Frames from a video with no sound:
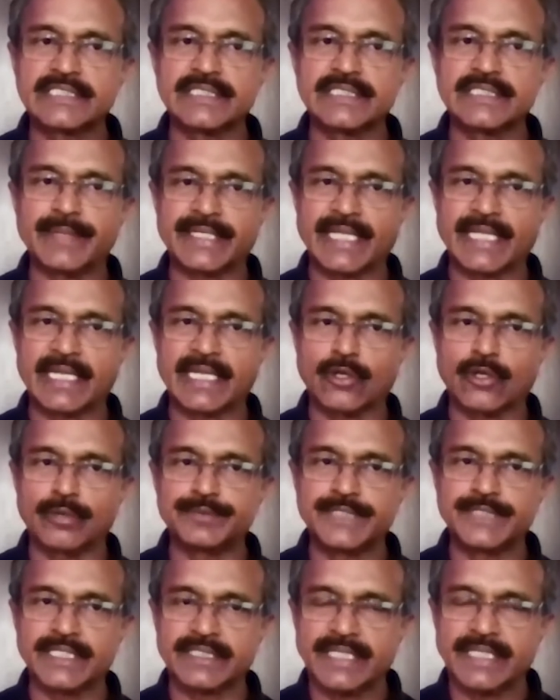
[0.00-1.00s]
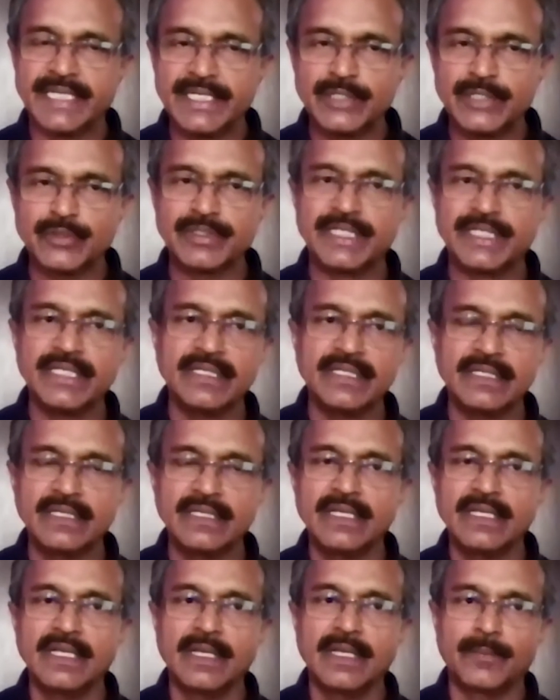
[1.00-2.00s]
a metallic object into the
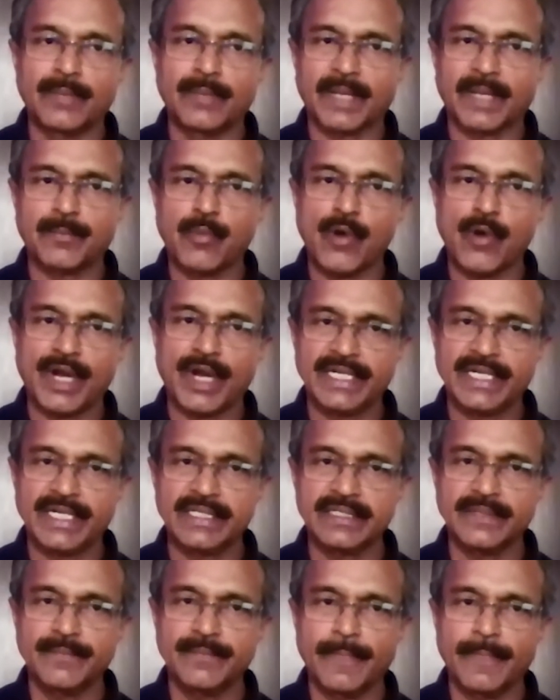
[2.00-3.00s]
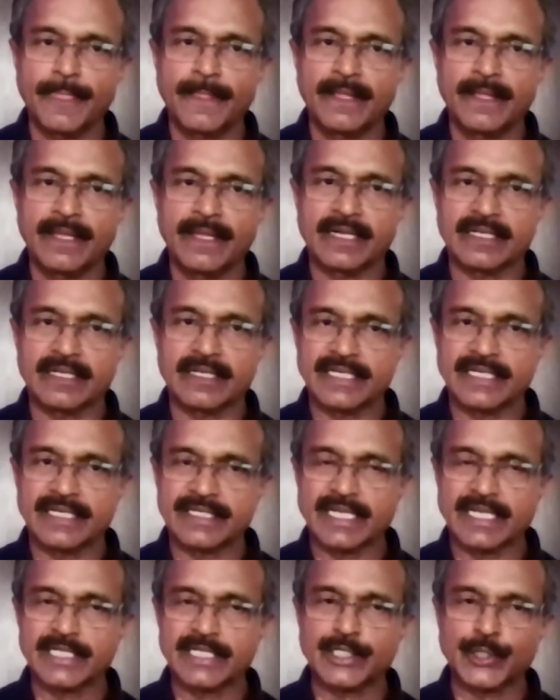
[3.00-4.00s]
plug point, it will get
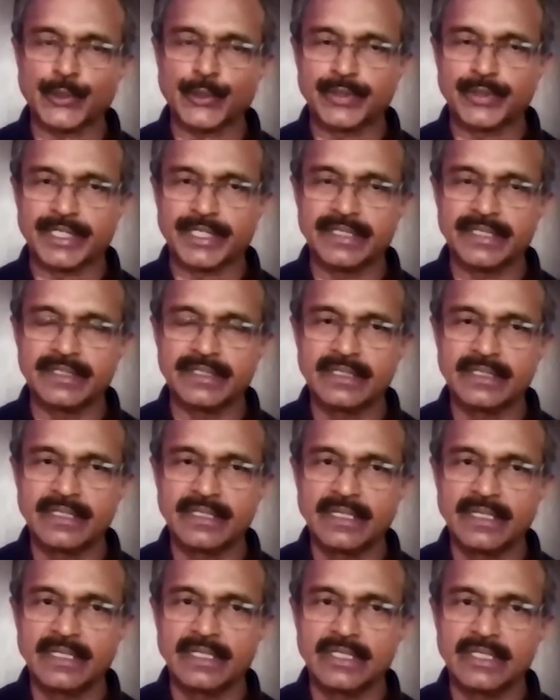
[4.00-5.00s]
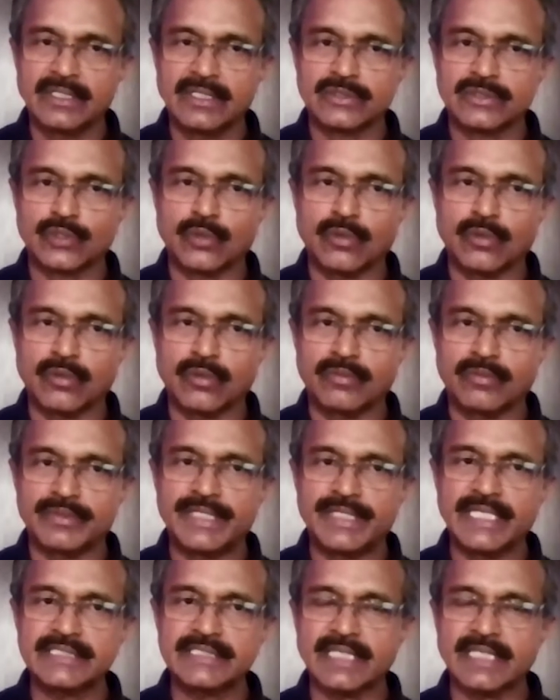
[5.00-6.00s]
electrocuted. So
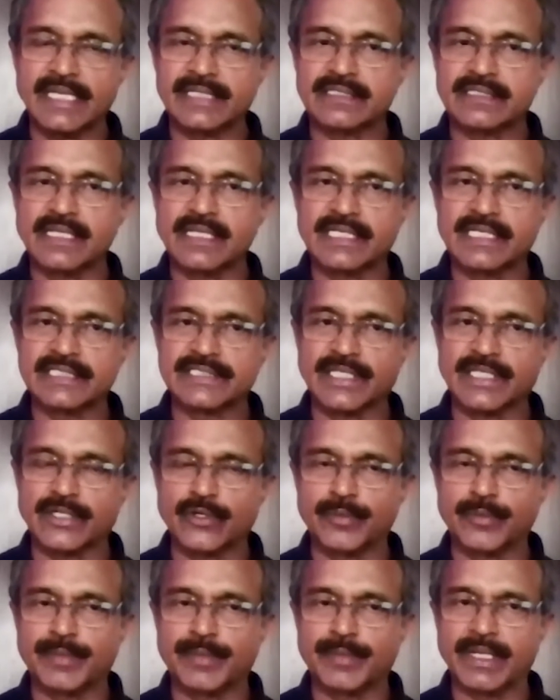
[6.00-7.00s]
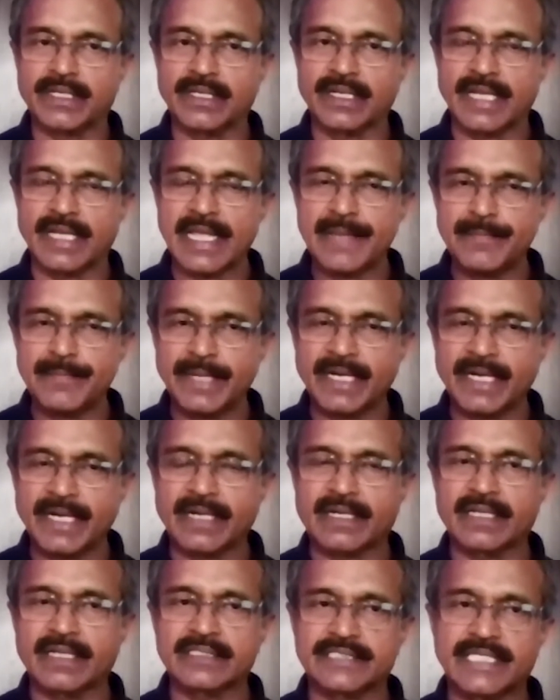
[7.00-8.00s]
this electrical circuit breaker
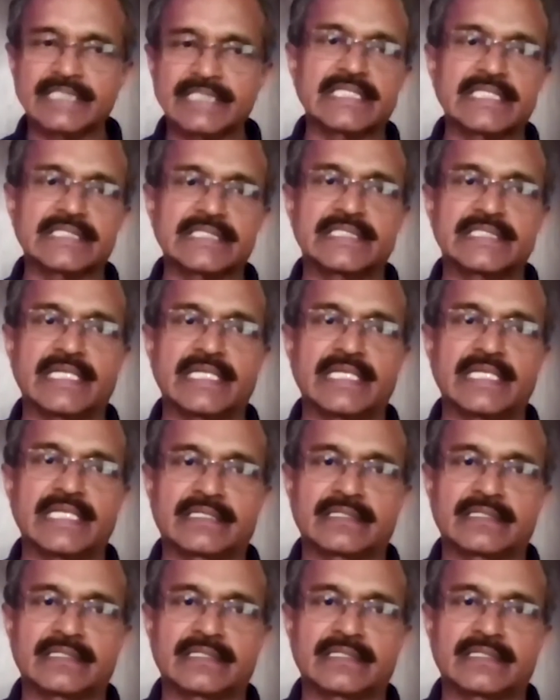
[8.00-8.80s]
immediately senses that